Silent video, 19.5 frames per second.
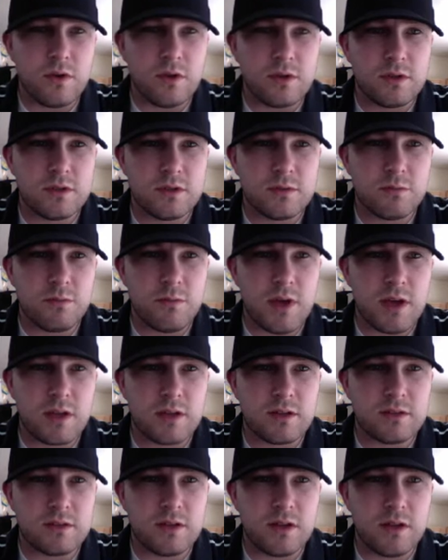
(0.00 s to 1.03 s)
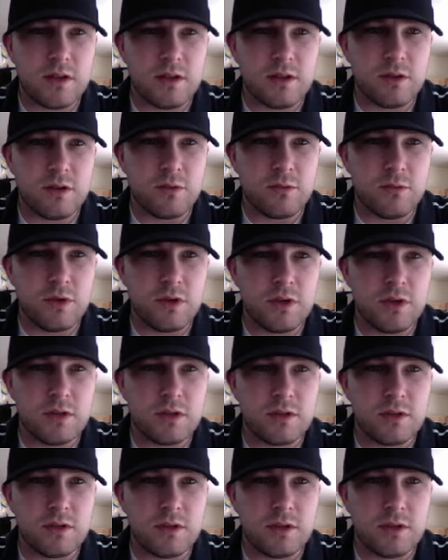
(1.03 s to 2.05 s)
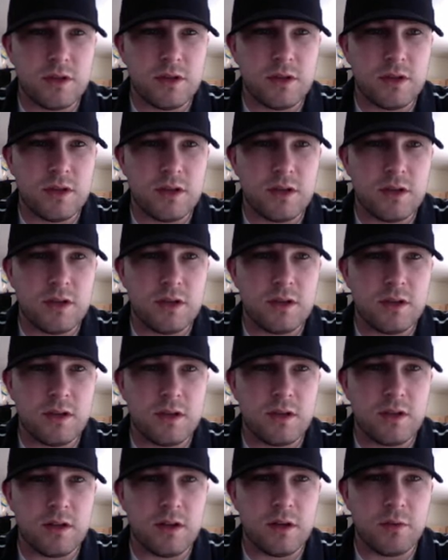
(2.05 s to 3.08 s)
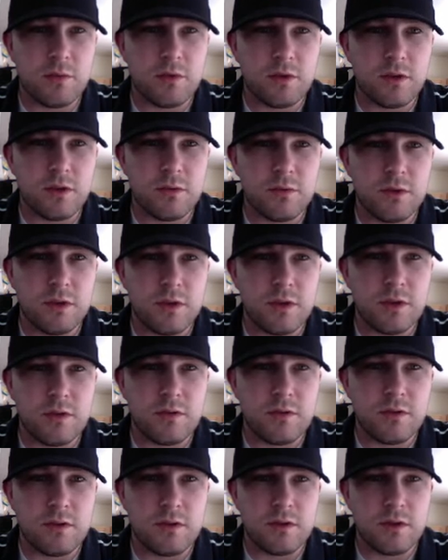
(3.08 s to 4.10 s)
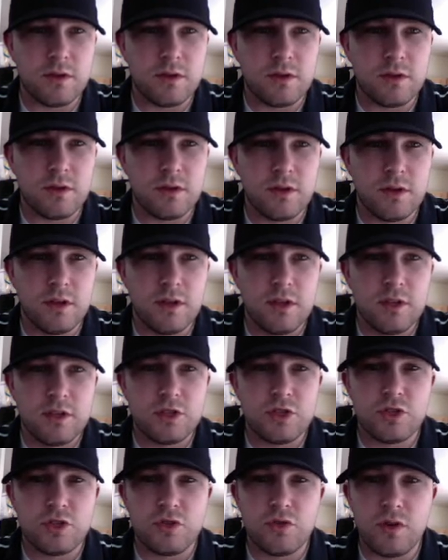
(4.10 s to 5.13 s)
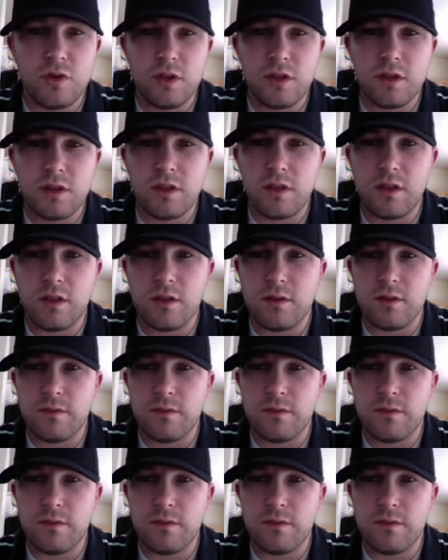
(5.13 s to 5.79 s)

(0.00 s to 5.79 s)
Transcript: Let's back this down a little bit and up a little bit, and the strength.